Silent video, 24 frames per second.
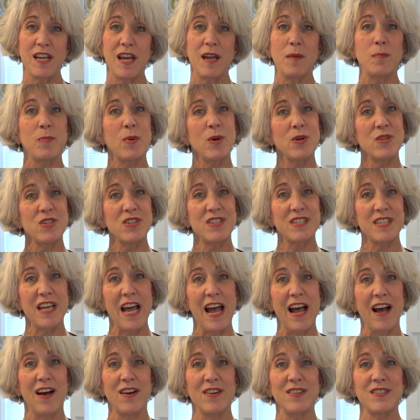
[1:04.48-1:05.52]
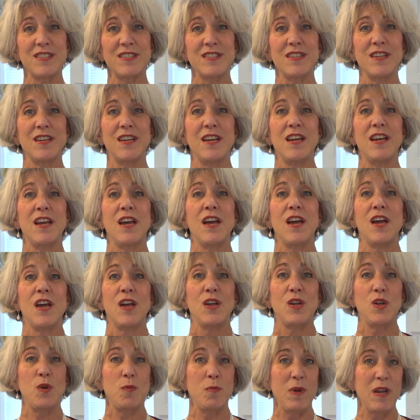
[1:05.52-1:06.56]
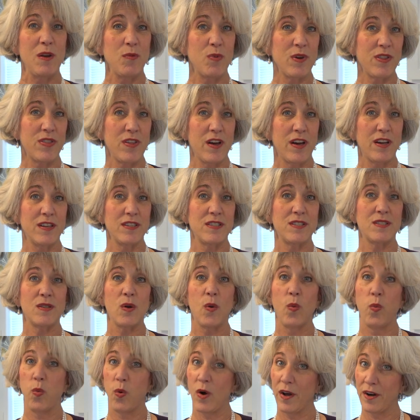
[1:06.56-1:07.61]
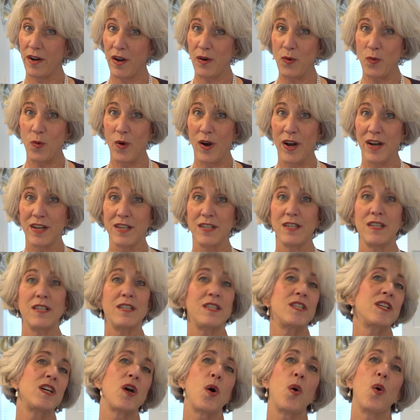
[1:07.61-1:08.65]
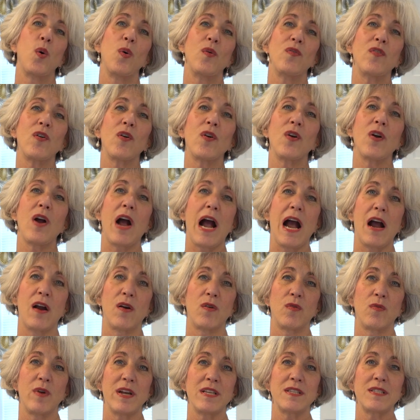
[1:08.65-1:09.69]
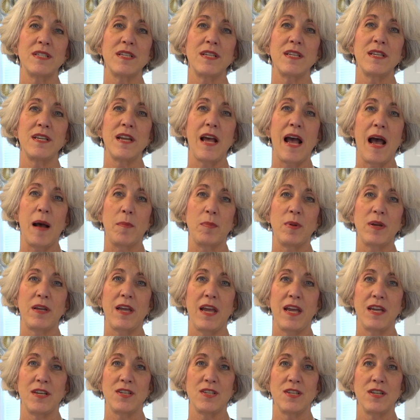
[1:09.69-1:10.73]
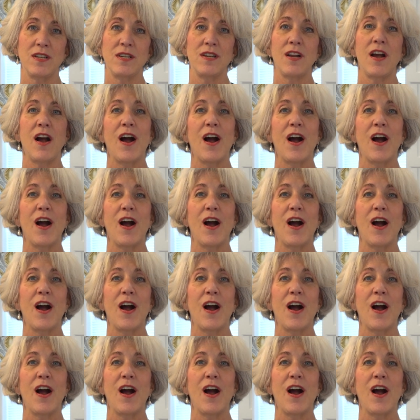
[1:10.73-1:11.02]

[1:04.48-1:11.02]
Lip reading: and purchase a house, you meet with us one-on-one to go over our resident application.